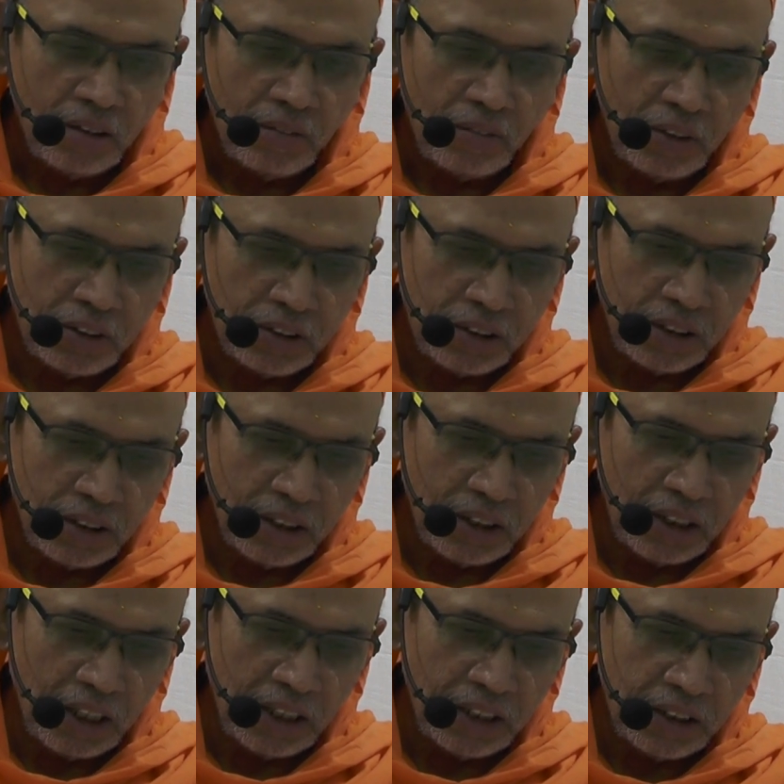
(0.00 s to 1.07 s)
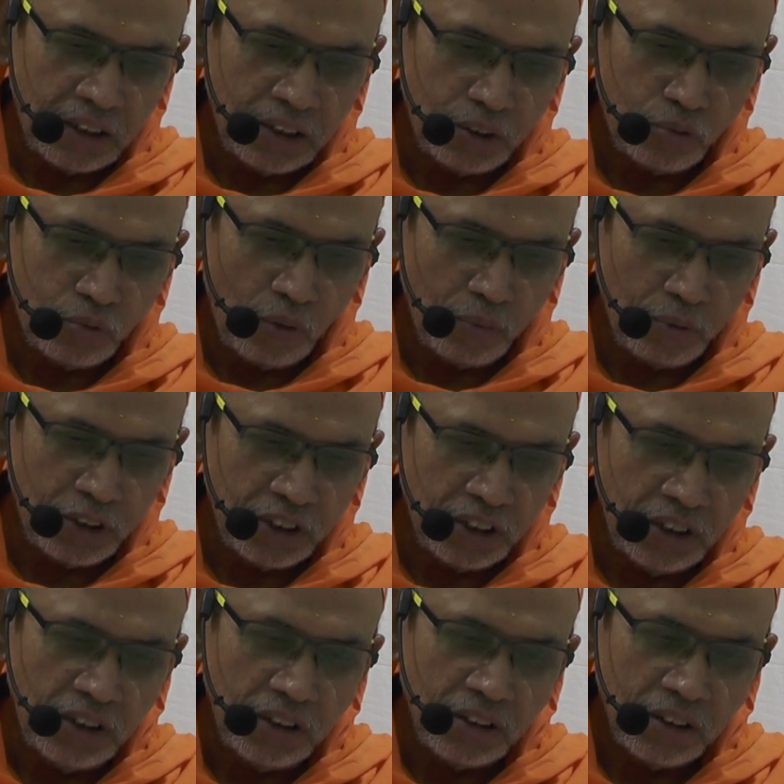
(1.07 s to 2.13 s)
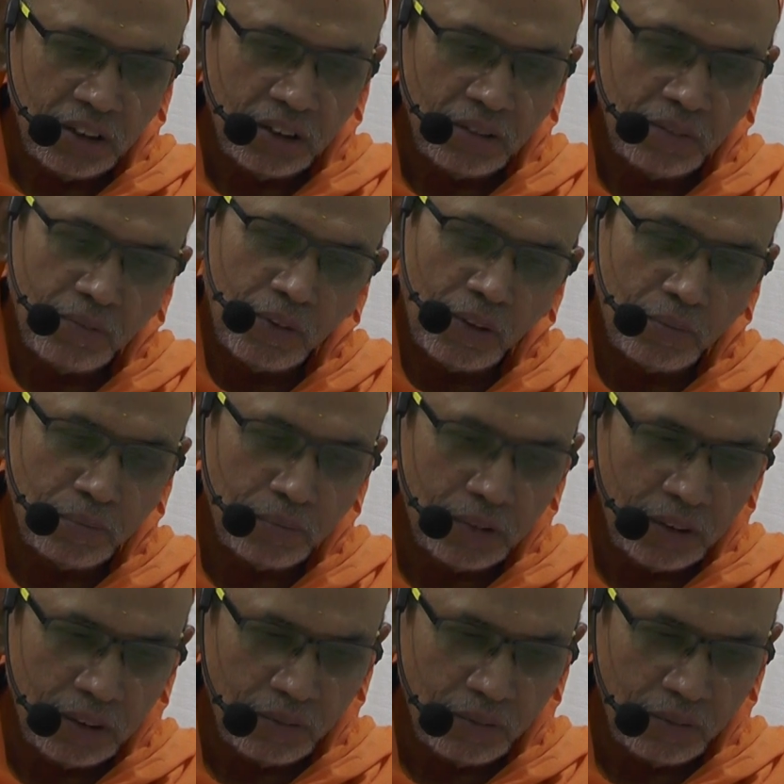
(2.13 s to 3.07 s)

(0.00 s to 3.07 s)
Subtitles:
Once Gayatri Swamiji from